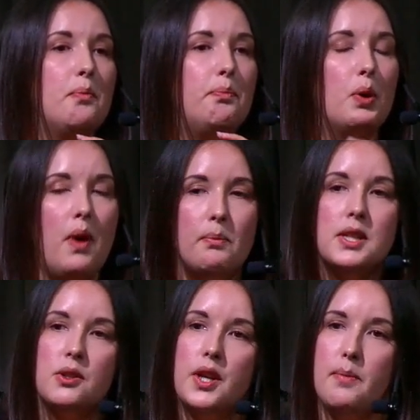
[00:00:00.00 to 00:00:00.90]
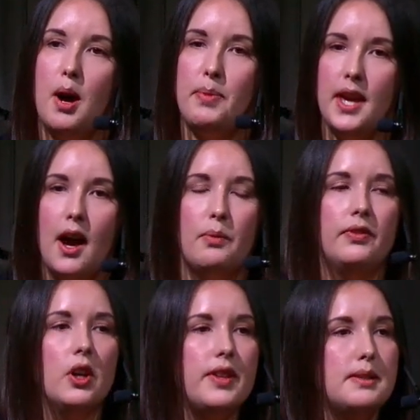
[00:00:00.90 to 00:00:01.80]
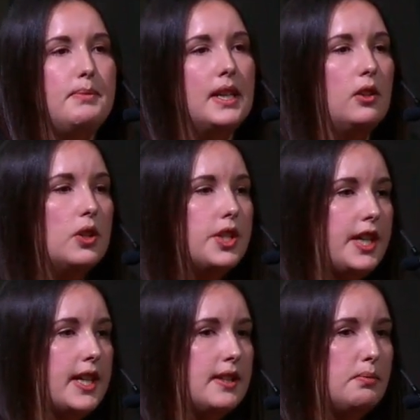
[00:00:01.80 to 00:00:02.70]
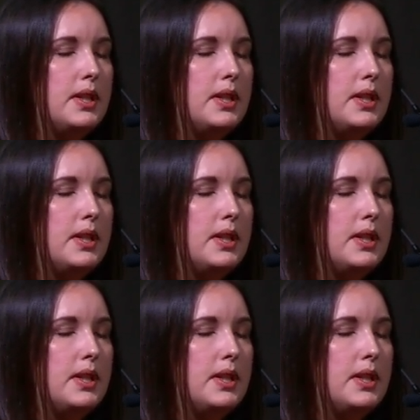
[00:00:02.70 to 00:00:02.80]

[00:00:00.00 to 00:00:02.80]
But when we're talking about PR, we've got this middle audience,